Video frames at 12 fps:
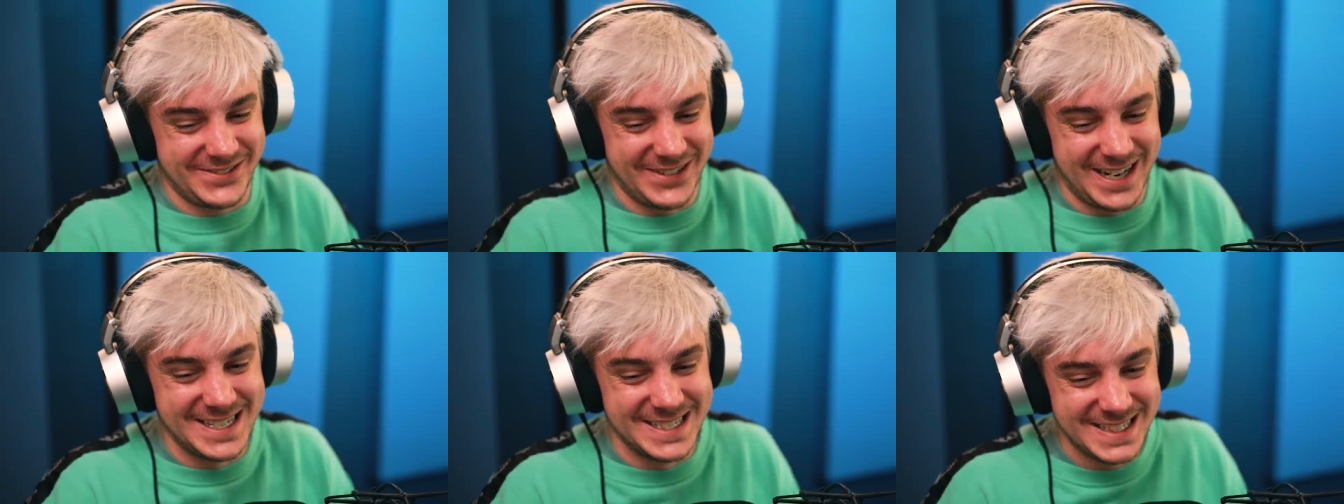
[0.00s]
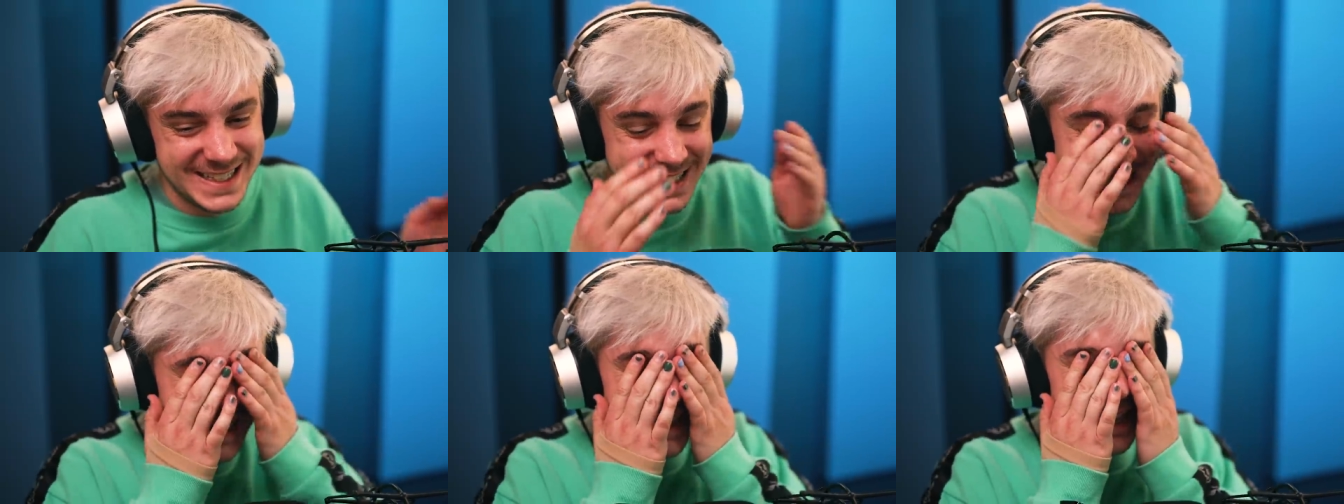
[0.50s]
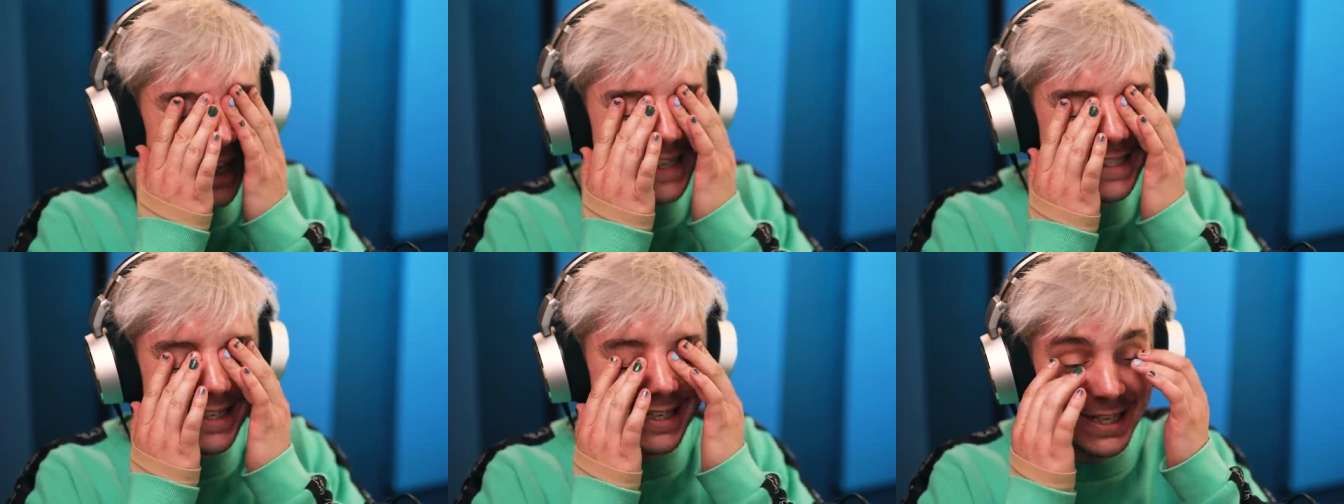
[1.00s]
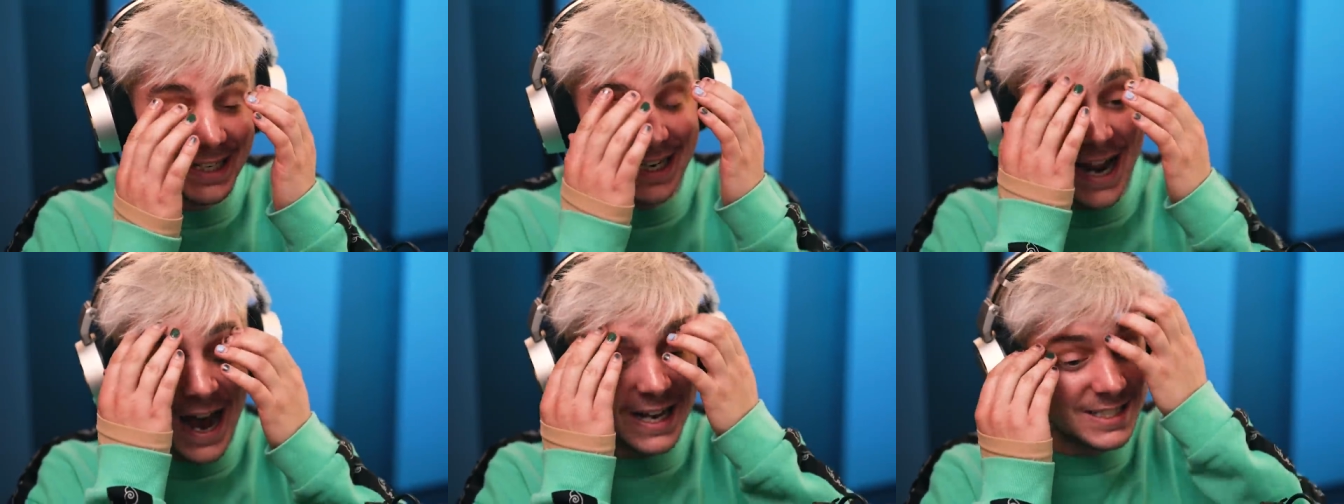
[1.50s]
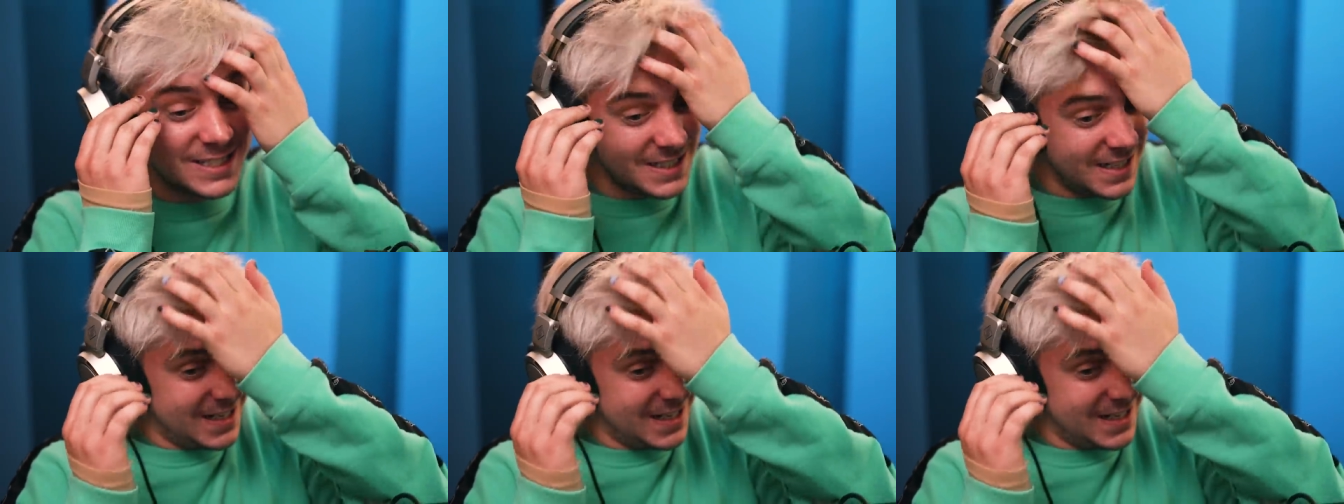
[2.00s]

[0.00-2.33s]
Christ, that's nuts.